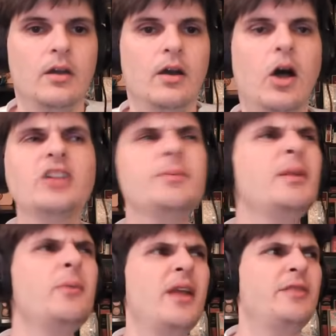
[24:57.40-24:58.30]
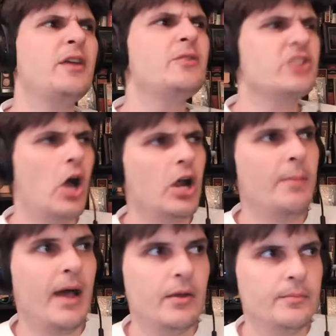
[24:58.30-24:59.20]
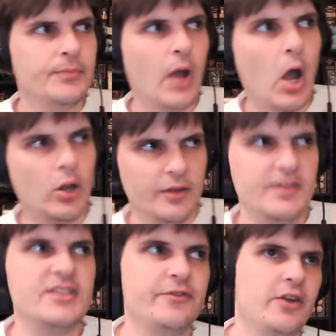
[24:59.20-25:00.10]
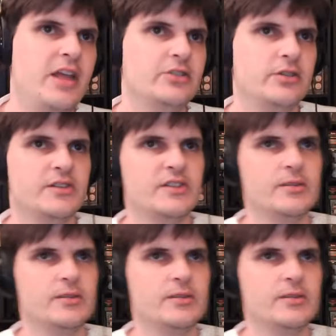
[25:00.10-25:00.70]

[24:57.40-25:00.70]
ultimately, when I think we talk about all of these free agents,